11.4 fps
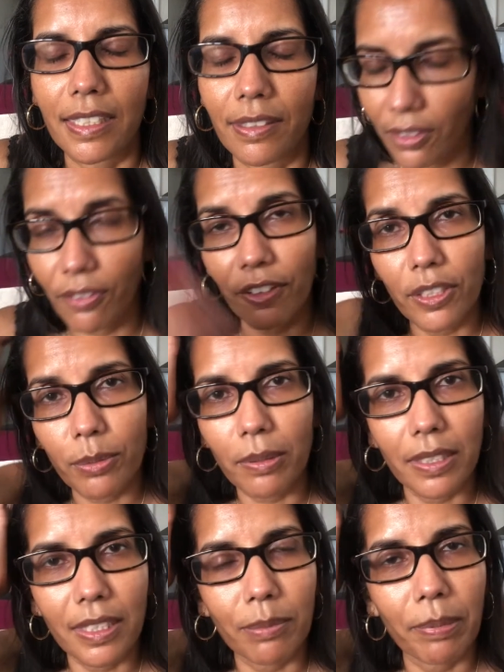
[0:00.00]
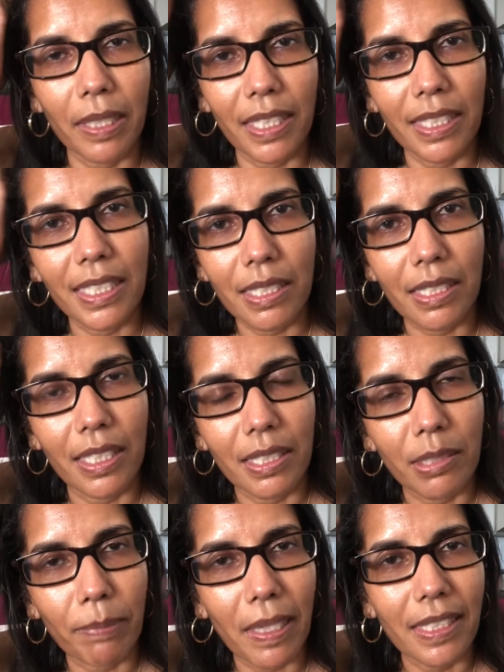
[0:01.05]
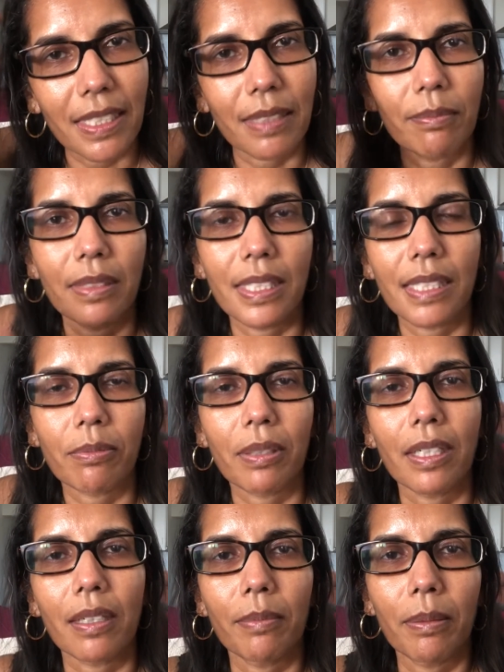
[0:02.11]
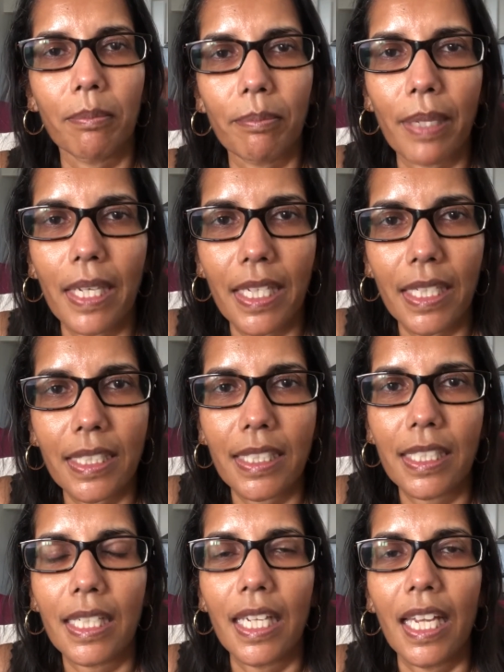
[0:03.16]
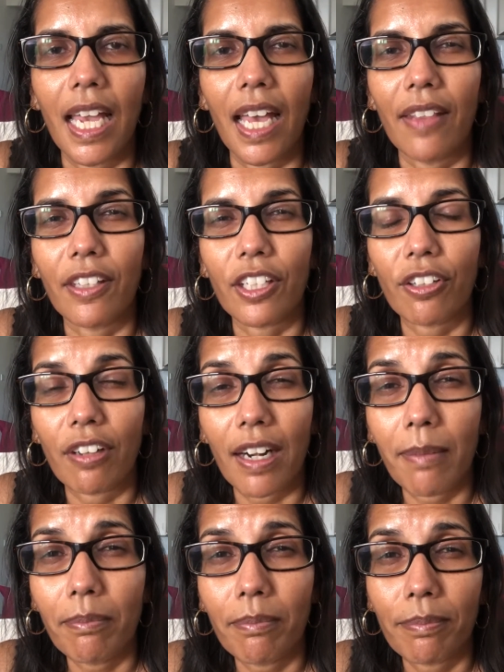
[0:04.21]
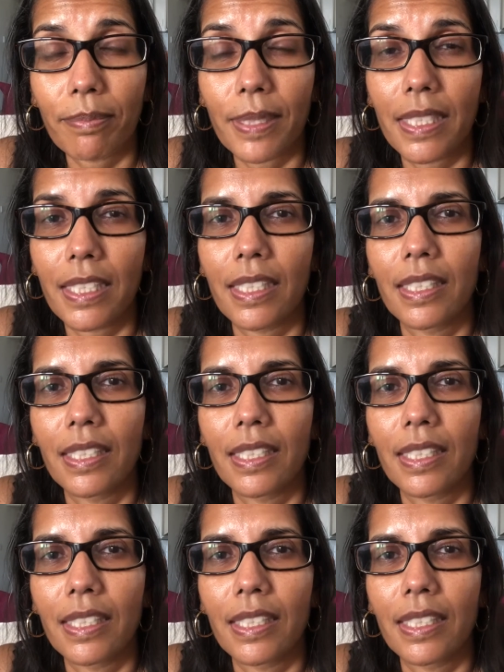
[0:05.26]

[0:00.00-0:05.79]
The first one's being the spasms when I'm in bed, and the cramps.